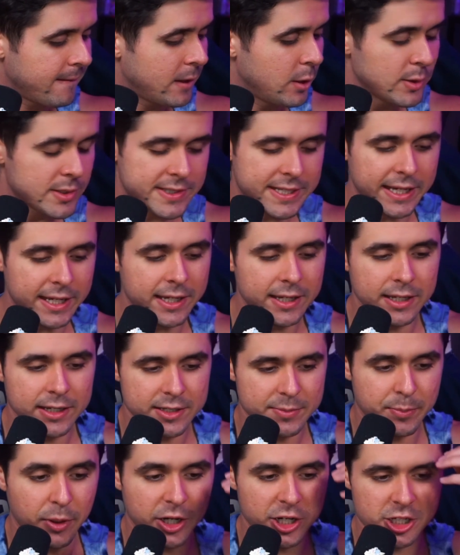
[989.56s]
was taking
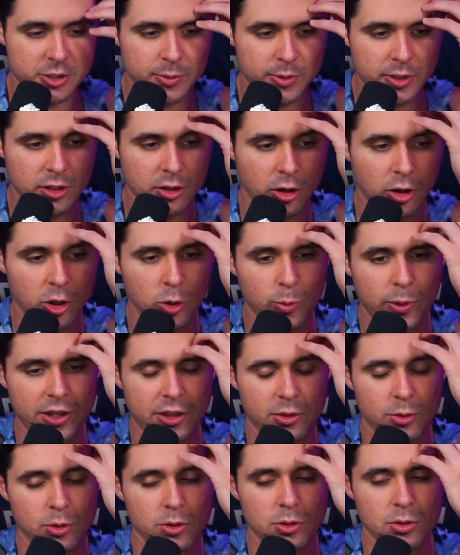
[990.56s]
his punishment all the way
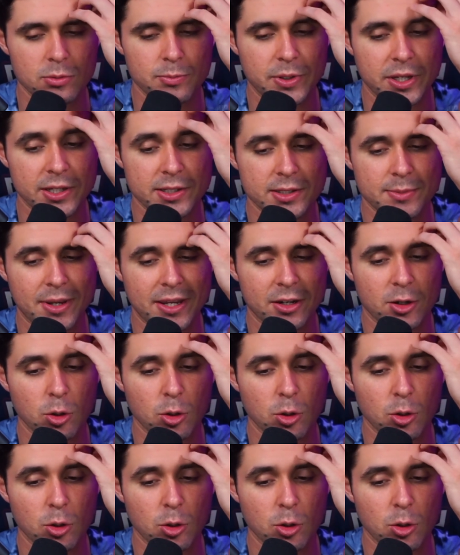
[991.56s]
through because he made